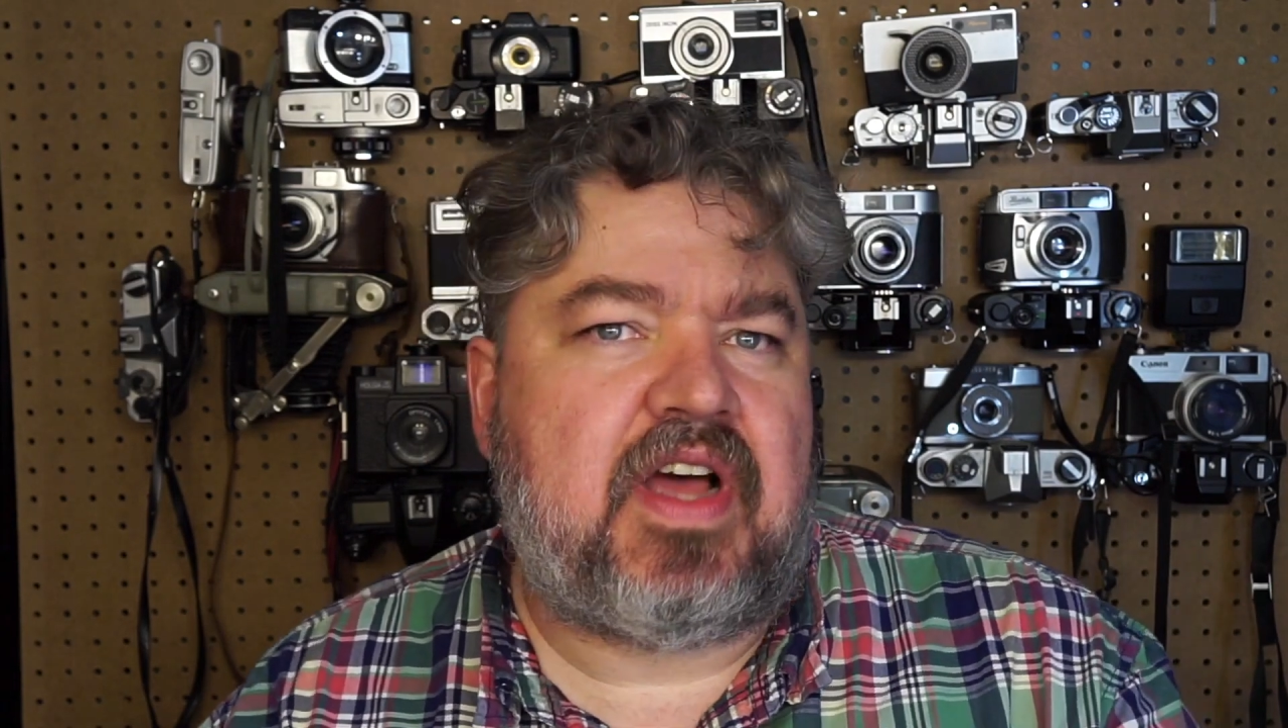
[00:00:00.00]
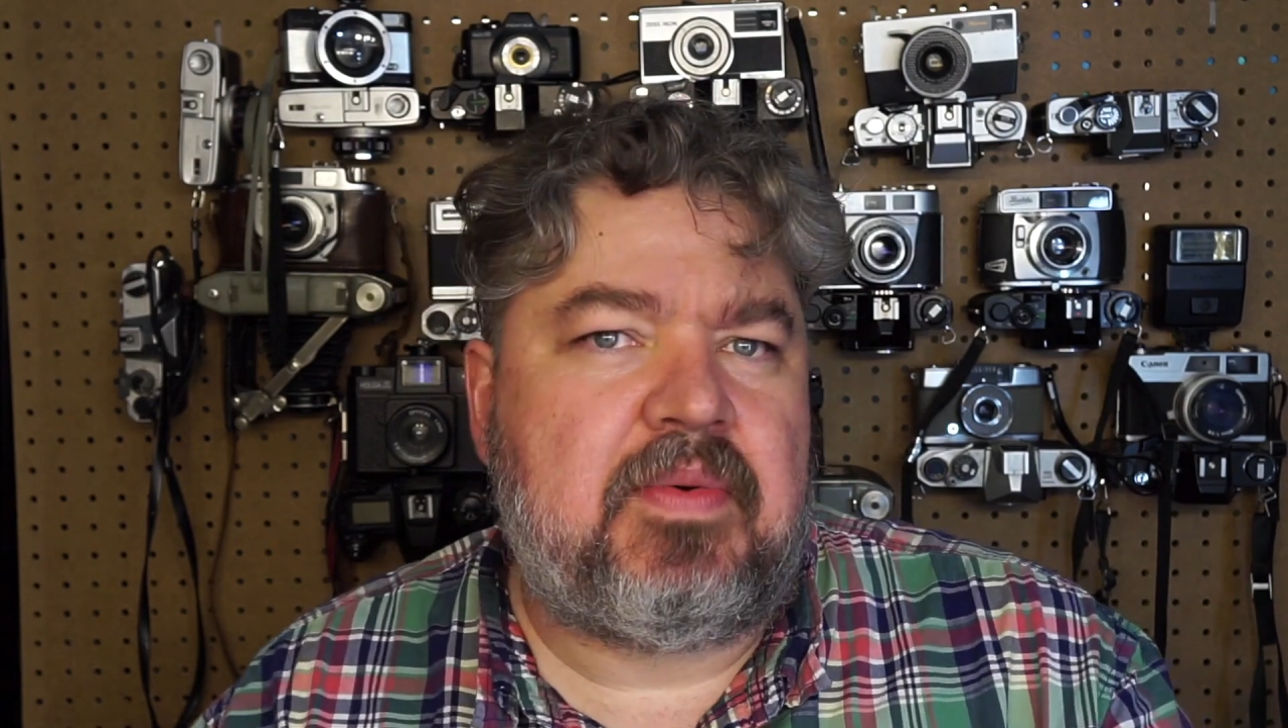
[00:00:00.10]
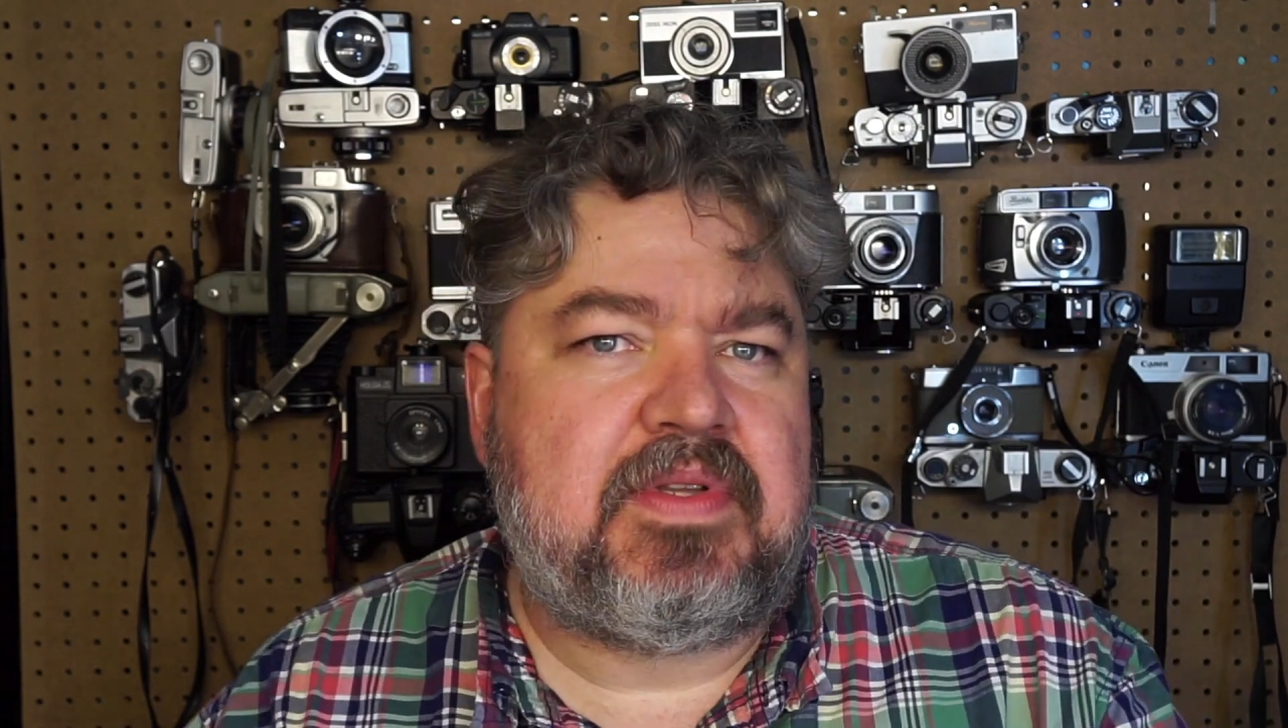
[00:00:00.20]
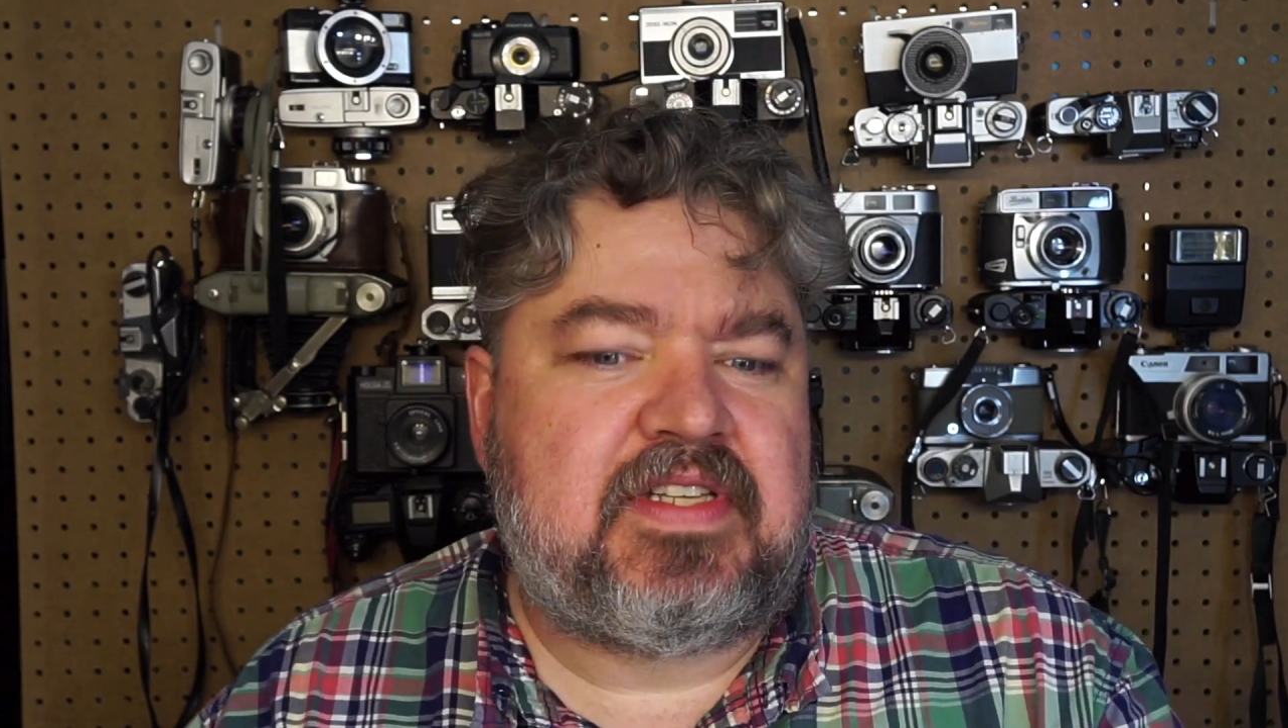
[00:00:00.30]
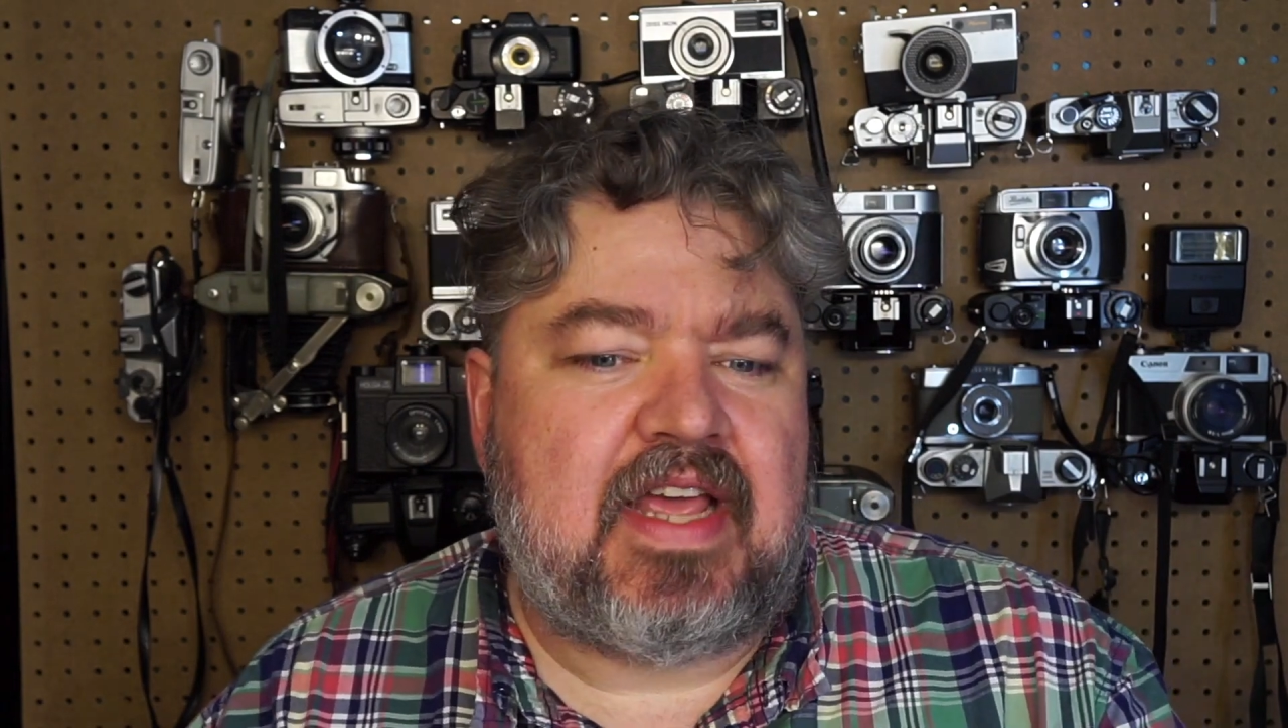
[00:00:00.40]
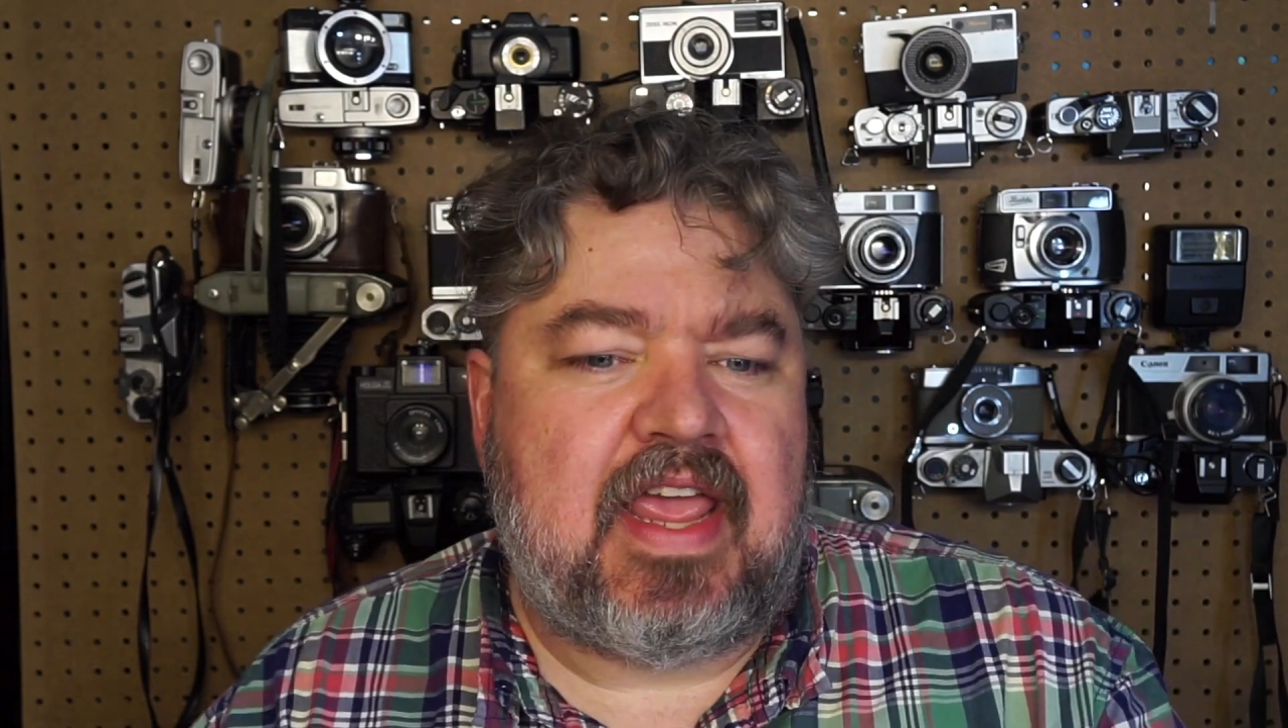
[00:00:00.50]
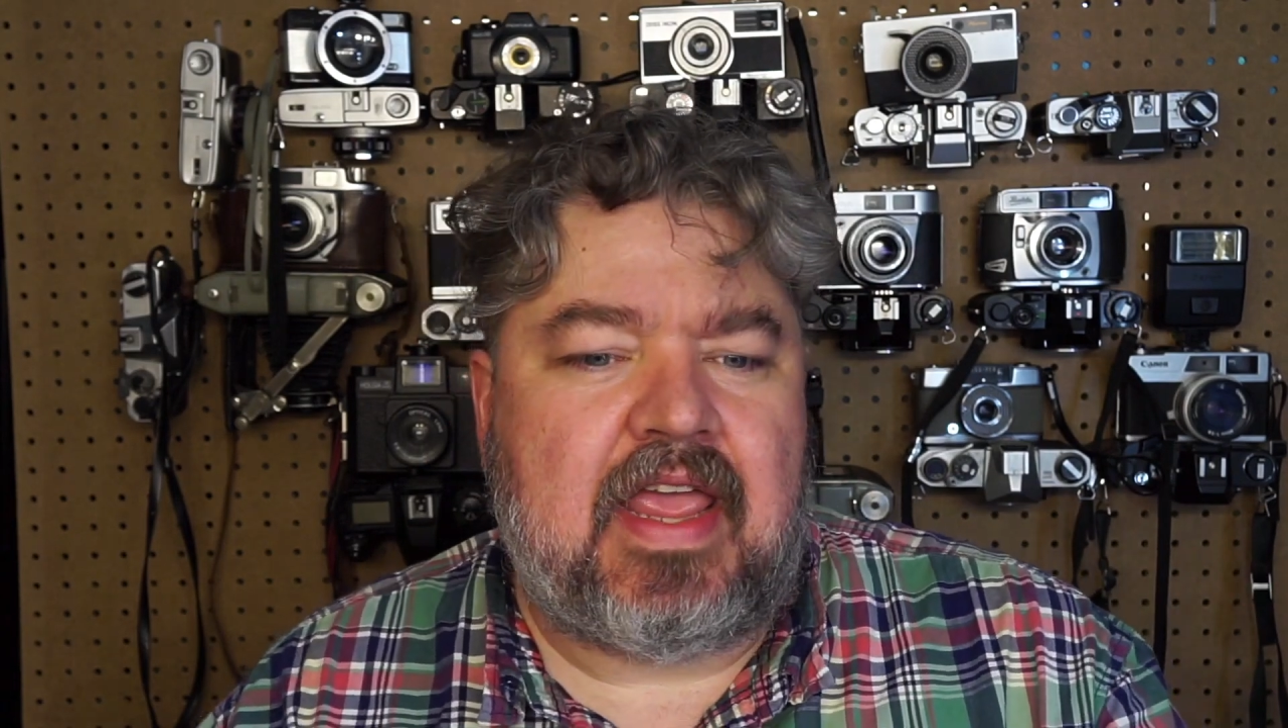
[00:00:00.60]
I would say